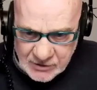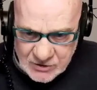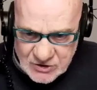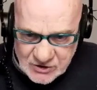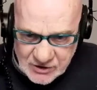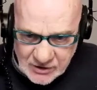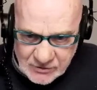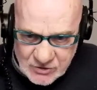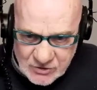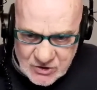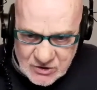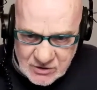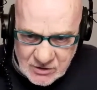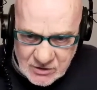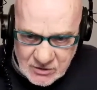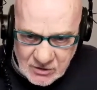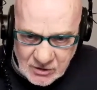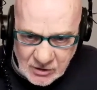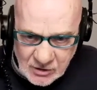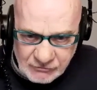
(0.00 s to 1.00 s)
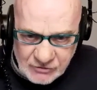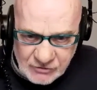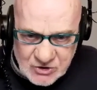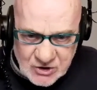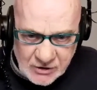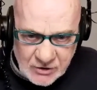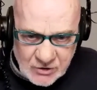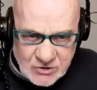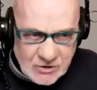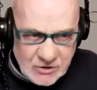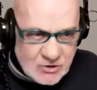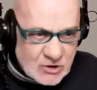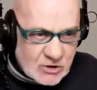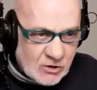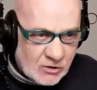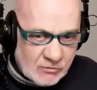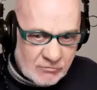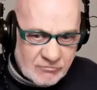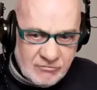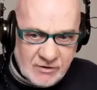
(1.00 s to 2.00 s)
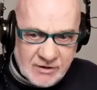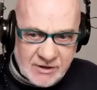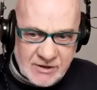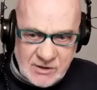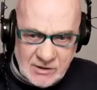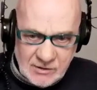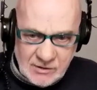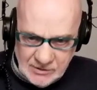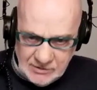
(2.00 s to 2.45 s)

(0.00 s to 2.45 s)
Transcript: Sense of a Senseless Conflict.